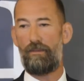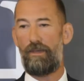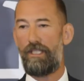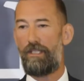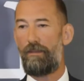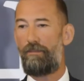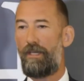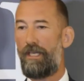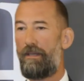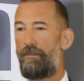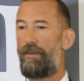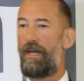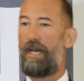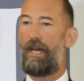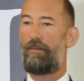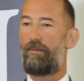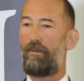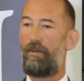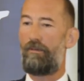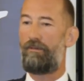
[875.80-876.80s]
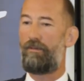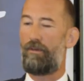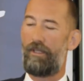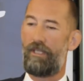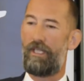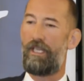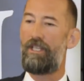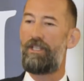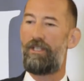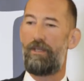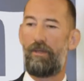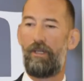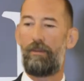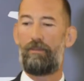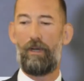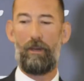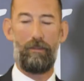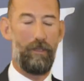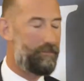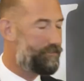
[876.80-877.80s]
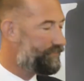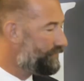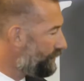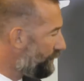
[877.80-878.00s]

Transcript: Where's the big bad wolf or the issue or the problem?